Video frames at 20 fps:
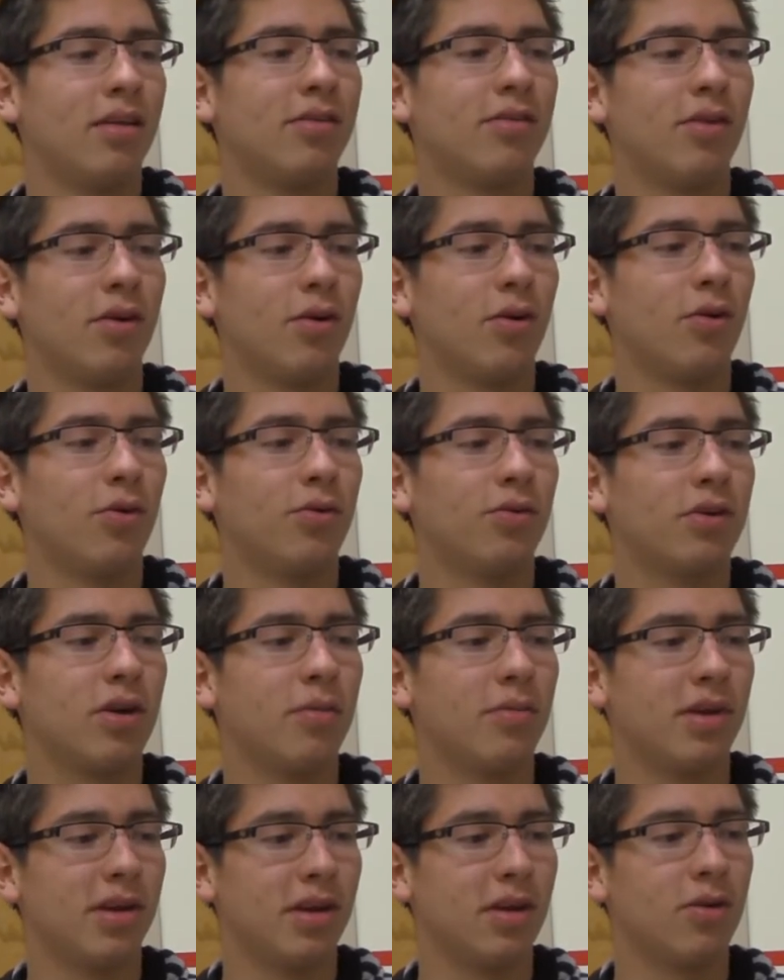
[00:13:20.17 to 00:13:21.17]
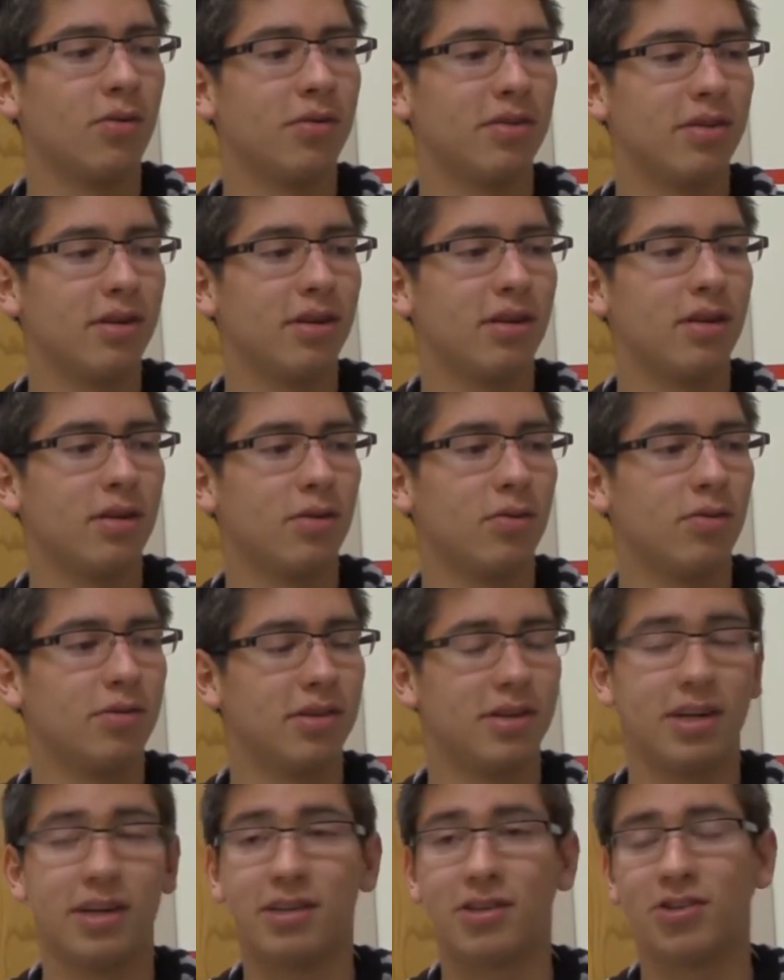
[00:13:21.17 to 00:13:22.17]
So coming here was a
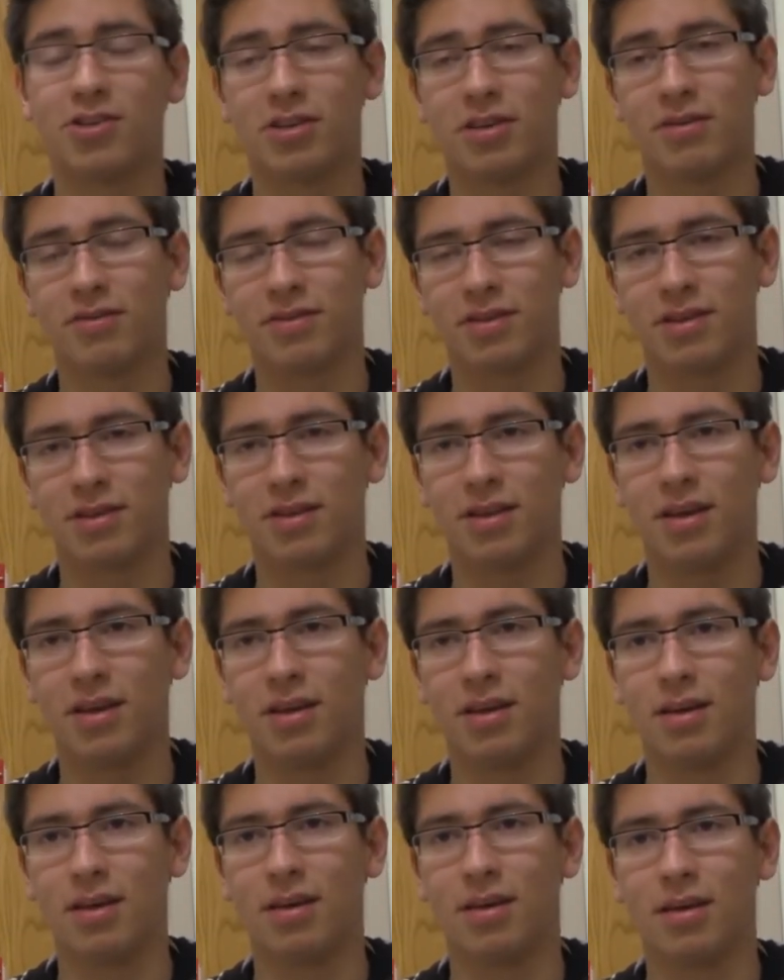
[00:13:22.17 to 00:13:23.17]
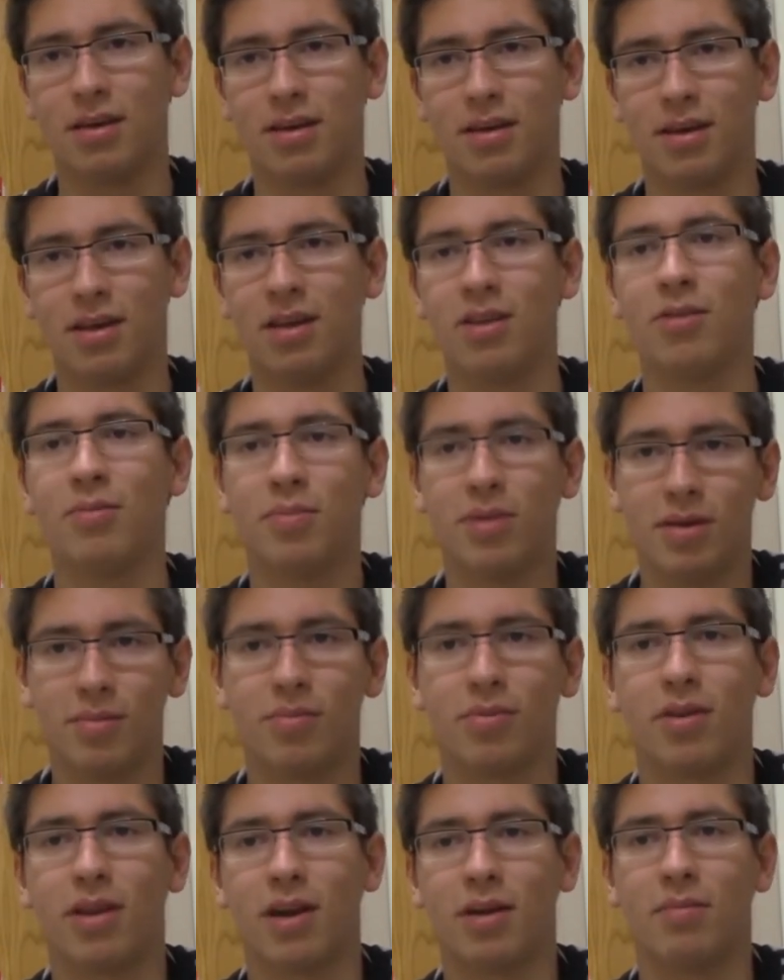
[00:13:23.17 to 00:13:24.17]
was a nice shift in in the
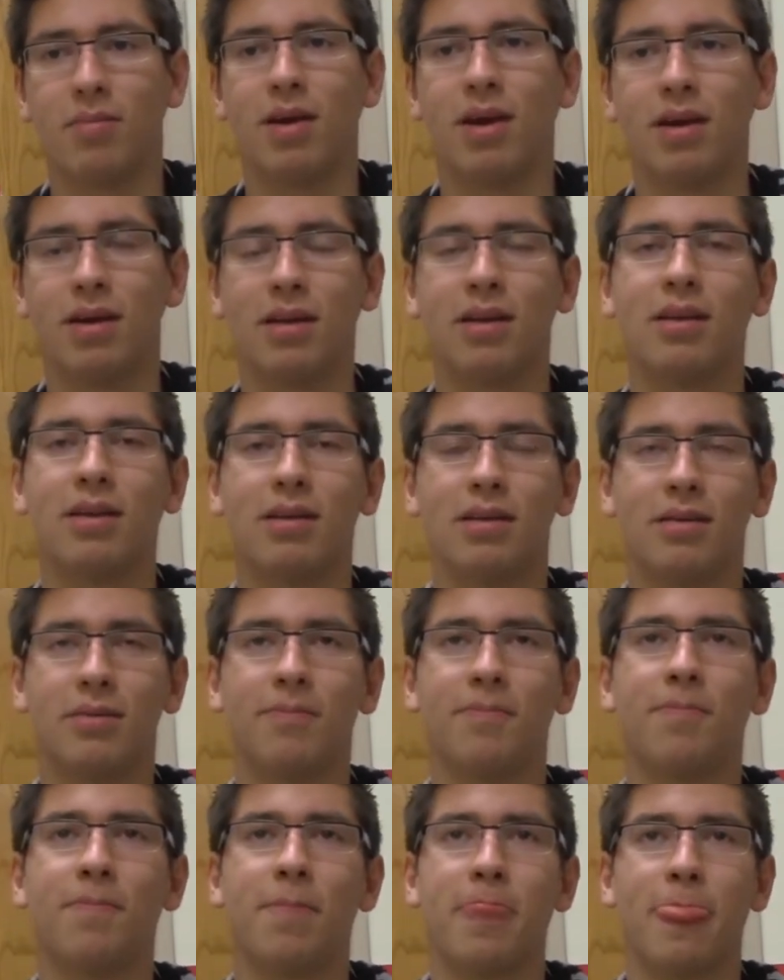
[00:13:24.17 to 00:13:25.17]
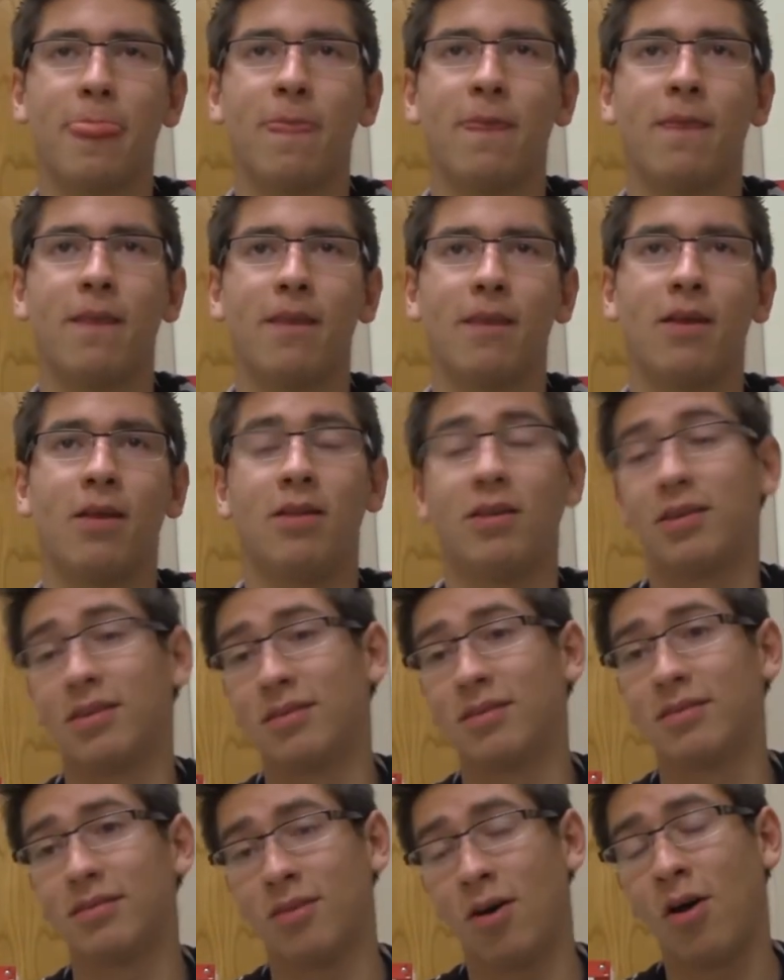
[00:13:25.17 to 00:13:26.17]
people that I met and
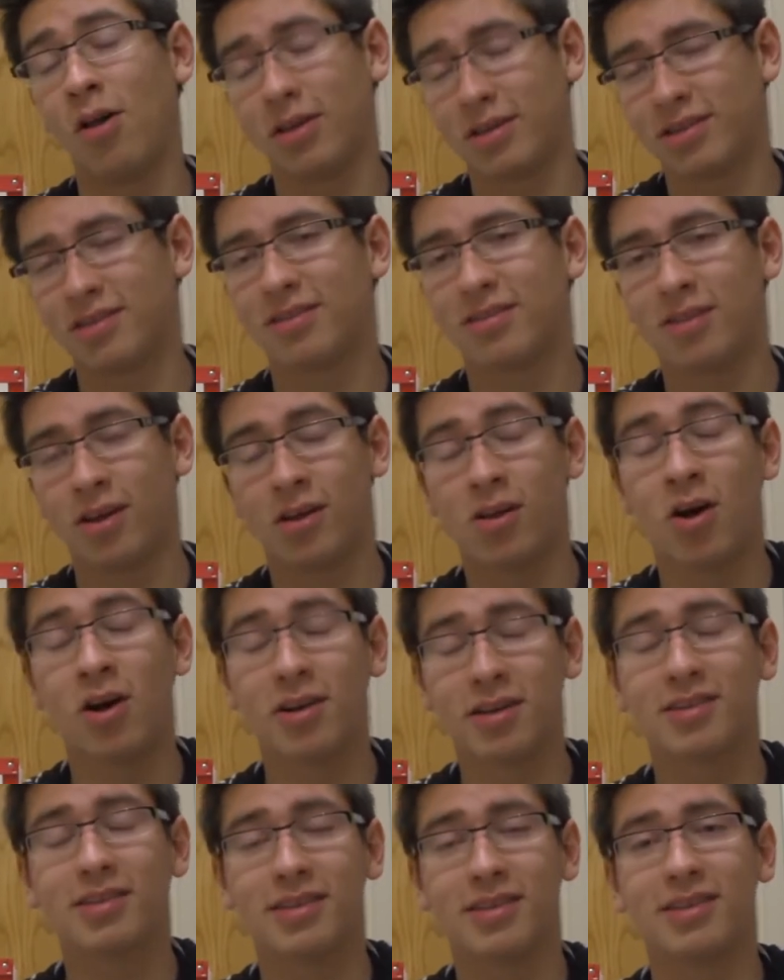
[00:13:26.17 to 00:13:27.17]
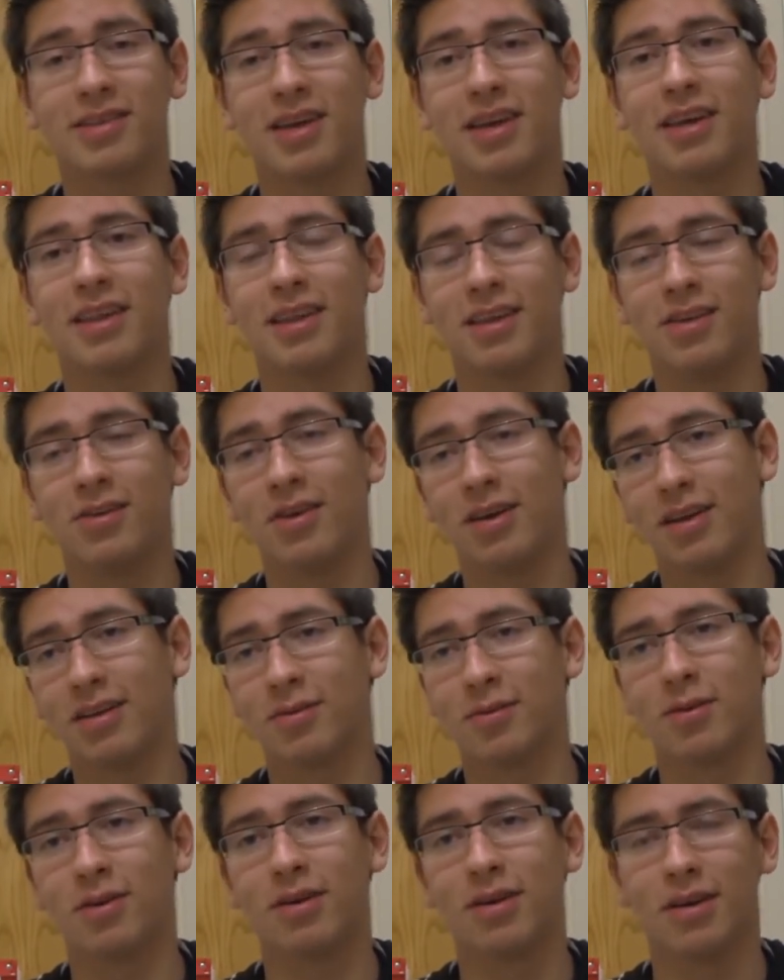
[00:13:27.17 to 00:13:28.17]
I'll, I'll, I'll honestly say that you
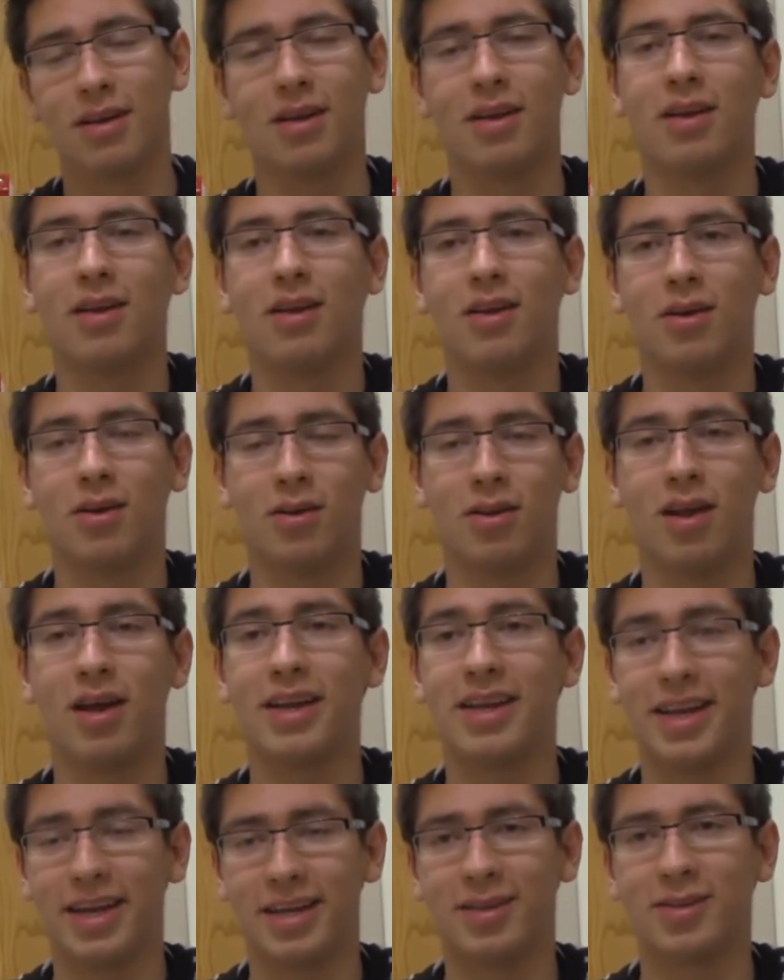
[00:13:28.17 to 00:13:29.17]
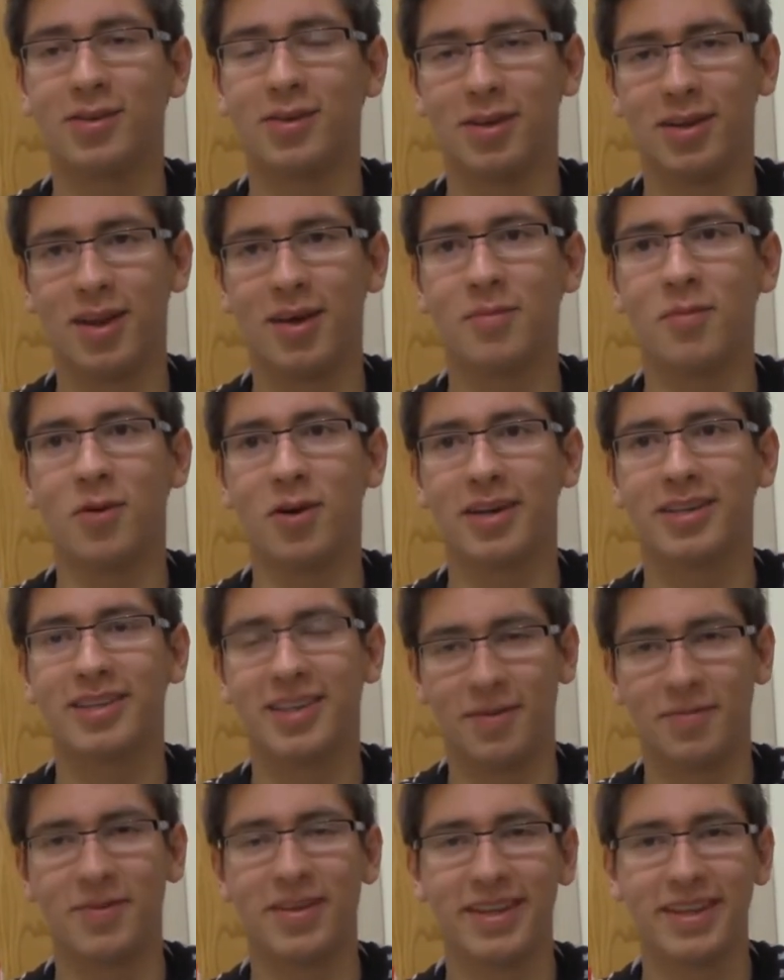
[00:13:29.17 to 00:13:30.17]
guys were a lot nicer and a lot more
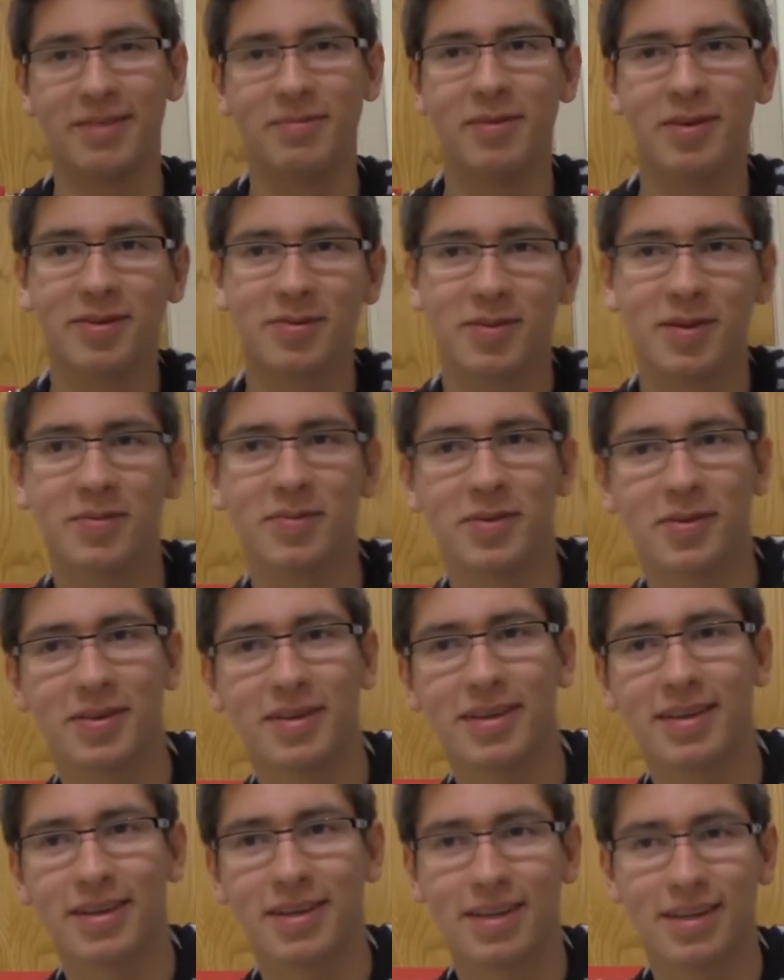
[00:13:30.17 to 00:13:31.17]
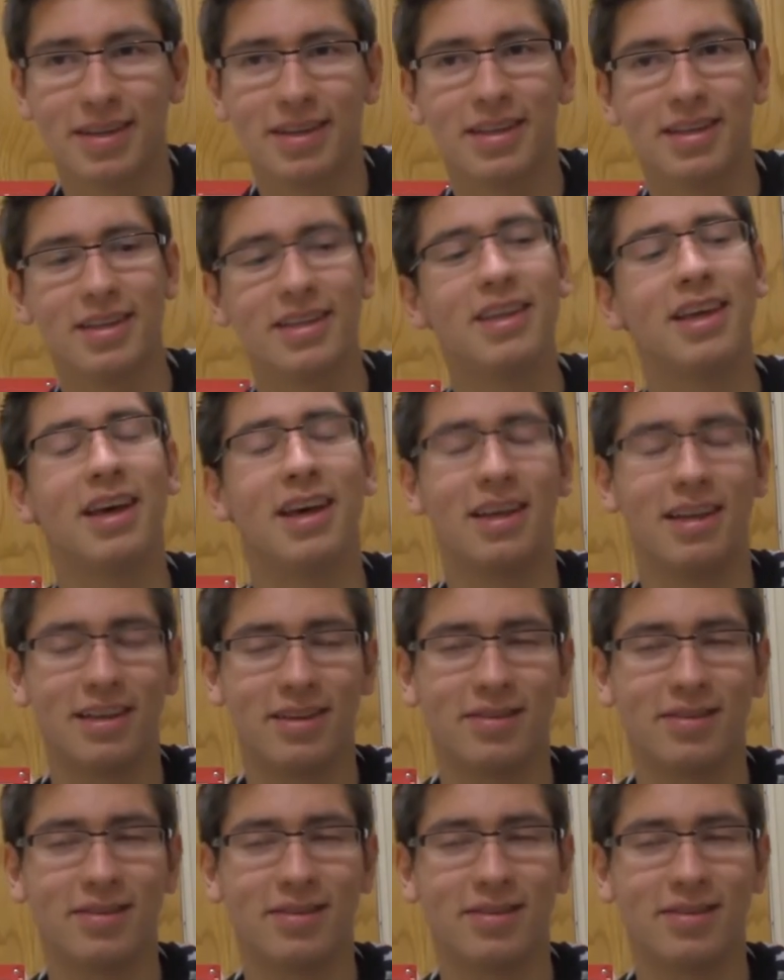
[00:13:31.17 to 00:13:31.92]
accepting than most people. Altona kids? Yeah.